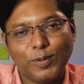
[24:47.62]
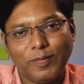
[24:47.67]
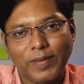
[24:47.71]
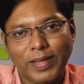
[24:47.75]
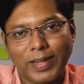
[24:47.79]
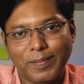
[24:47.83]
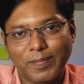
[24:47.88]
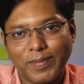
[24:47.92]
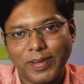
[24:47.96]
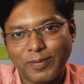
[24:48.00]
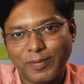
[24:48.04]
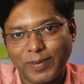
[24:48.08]

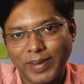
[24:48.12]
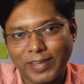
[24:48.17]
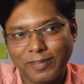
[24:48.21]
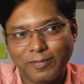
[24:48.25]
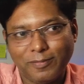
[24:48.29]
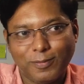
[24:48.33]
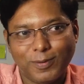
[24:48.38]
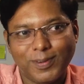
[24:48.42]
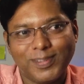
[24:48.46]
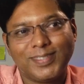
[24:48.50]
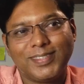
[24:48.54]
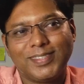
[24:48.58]
where my
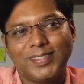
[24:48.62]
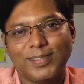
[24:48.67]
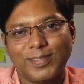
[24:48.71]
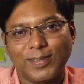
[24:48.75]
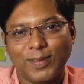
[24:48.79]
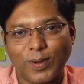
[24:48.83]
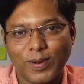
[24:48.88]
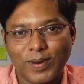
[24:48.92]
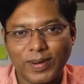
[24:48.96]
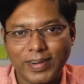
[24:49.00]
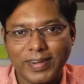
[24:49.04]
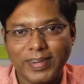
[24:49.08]
wife was
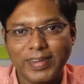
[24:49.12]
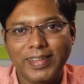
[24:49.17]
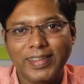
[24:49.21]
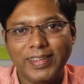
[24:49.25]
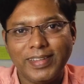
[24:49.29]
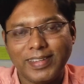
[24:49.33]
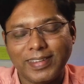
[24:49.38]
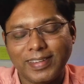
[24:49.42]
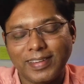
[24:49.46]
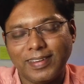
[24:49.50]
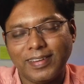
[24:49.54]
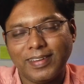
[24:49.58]
already